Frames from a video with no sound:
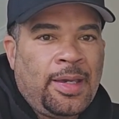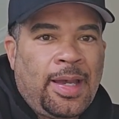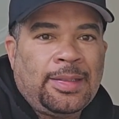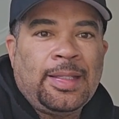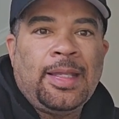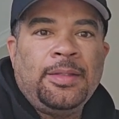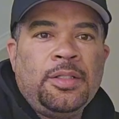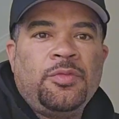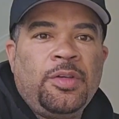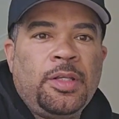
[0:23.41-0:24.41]
At the end of
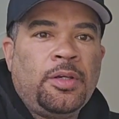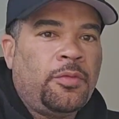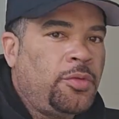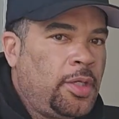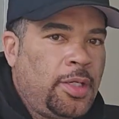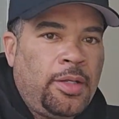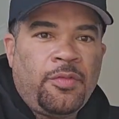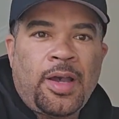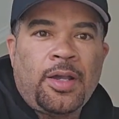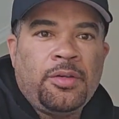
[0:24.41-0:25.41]
this video, if you get any
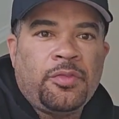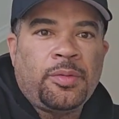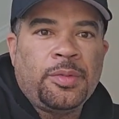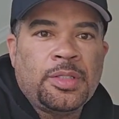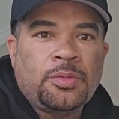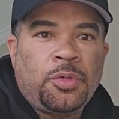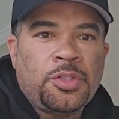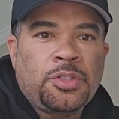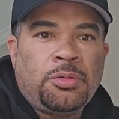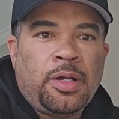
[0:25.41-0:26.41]
value from this
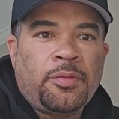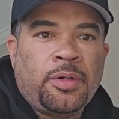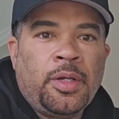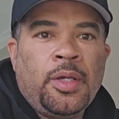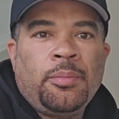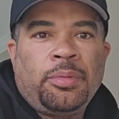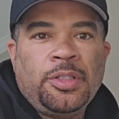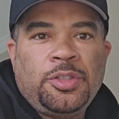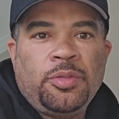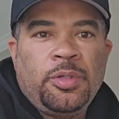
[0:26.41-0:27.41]
whatsoever,
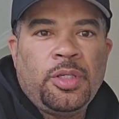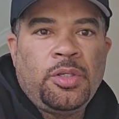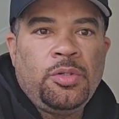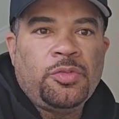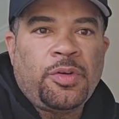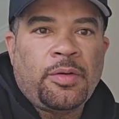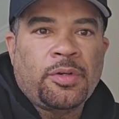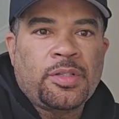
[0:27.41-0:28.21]
please do me a huge favor.